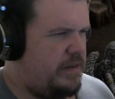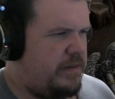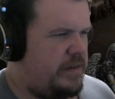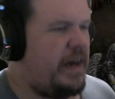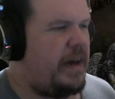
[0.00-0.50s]

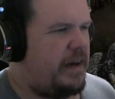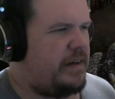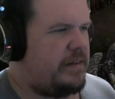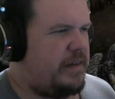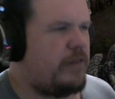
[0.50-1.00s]
yeah,
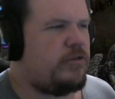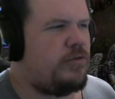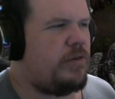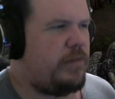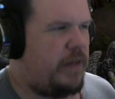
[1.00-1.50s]
how'd you
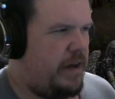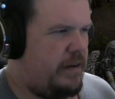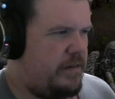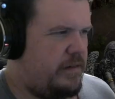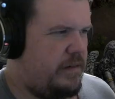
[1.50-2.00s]
know that?
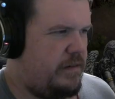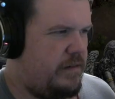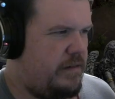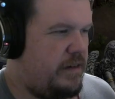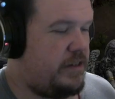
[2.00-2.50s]

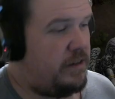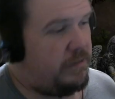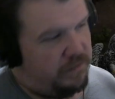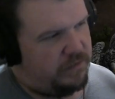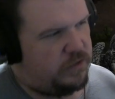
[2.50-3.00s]
I said,
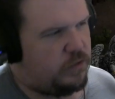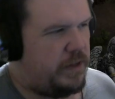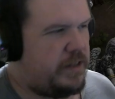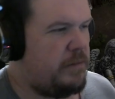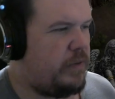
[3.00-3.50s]
it's
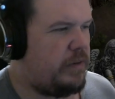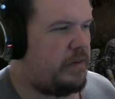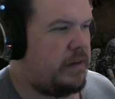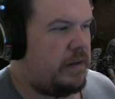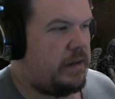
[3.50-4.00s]
quite simple.
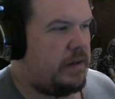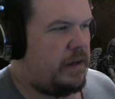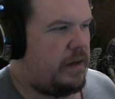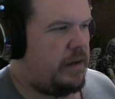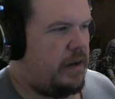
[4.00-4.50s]

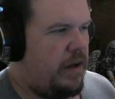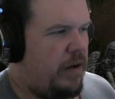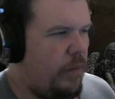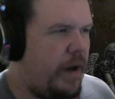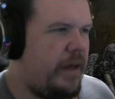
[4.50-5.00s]

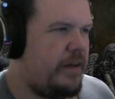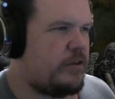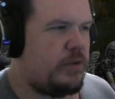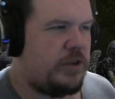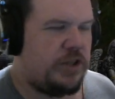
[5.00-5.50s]
Why
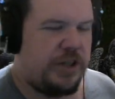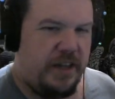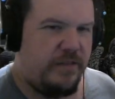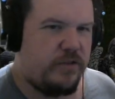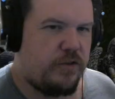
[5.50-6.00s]
else would she
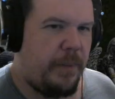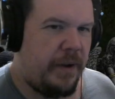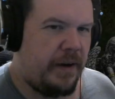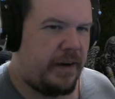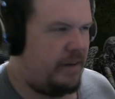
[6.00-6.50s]
eavesdrop
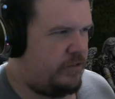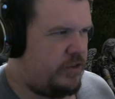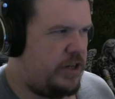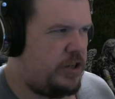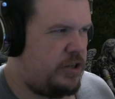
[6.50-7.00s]
on a
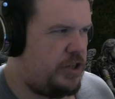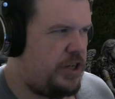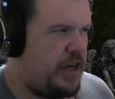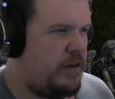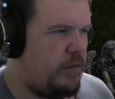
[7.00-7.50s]
conversation she
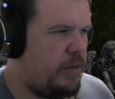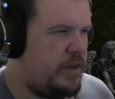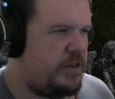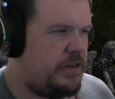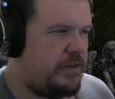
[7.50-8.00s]
had no
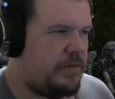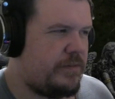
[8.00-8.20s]
reason to?